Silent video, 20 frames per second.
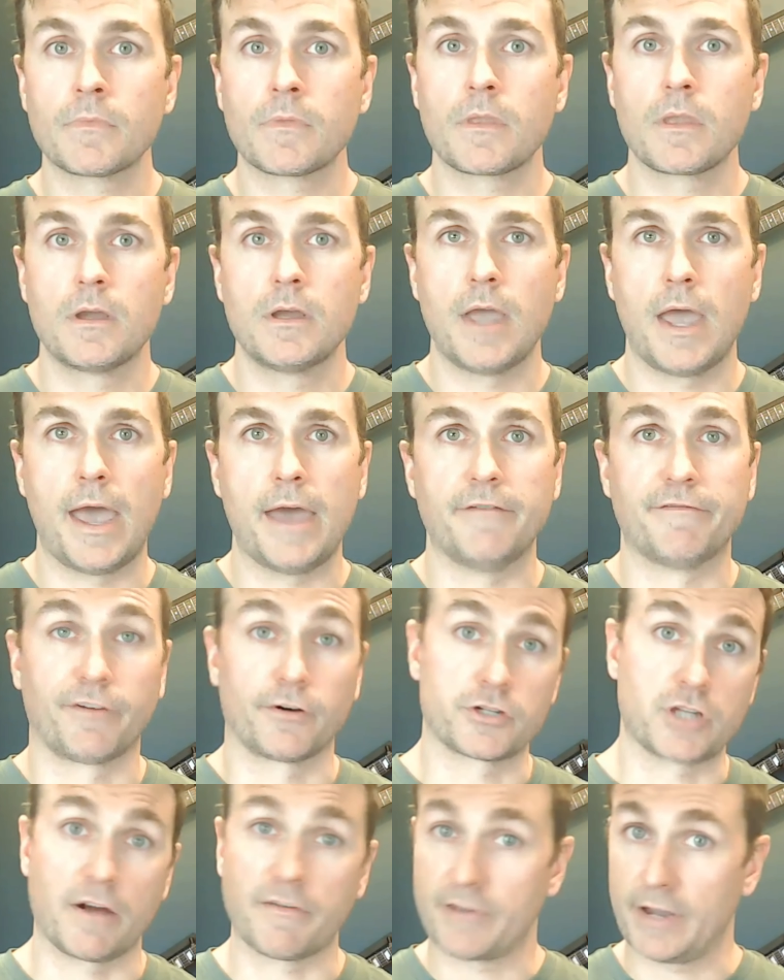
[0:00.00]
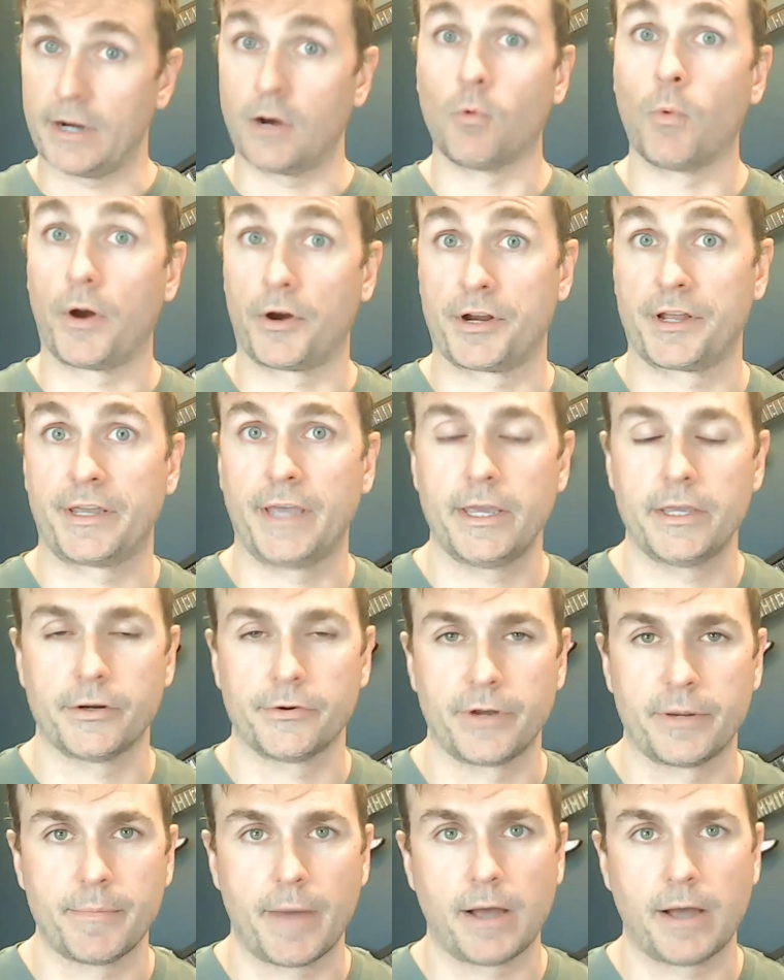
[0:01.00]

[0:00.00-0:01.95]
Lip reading: And first off, kind of where to get your emails.